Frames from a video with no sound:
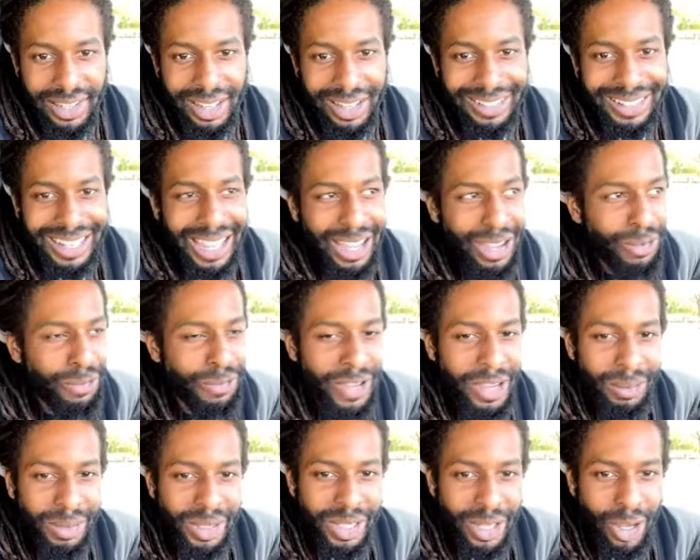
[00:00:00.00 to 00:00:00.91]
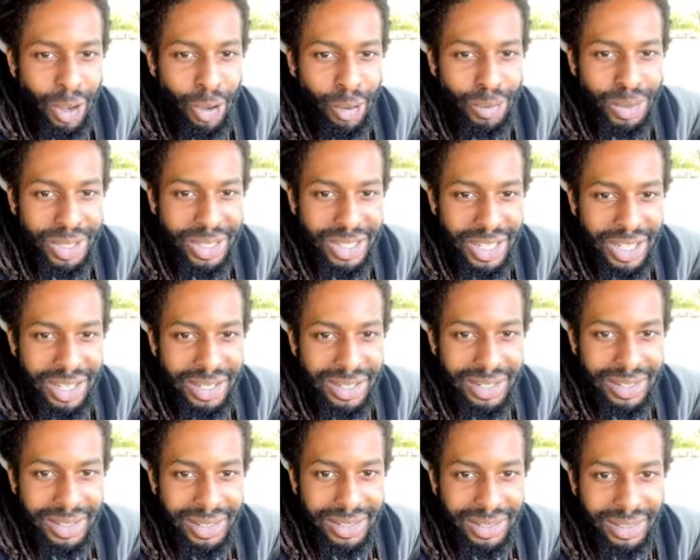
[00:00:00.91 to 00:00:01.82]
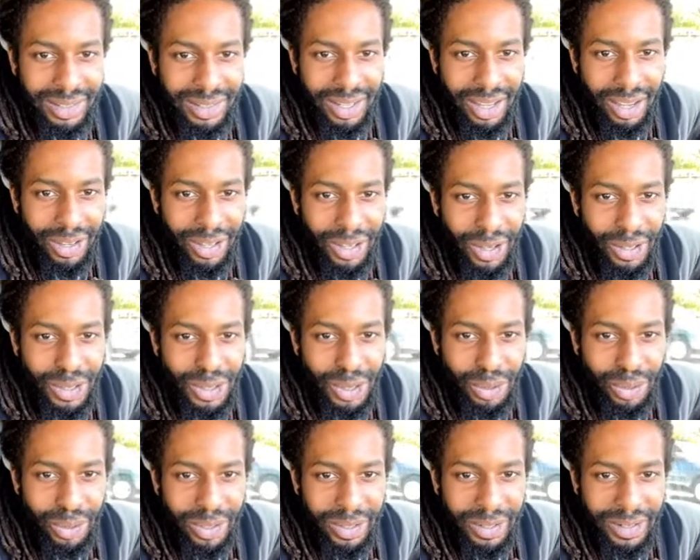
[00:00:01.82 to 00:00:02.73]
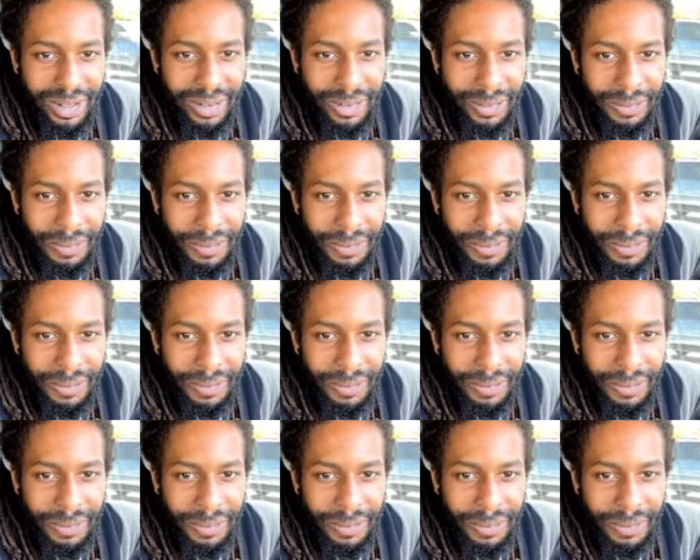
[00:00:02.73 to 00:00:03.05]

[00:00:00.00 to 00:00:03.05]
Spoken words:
Halal family homestead. How y'all doing?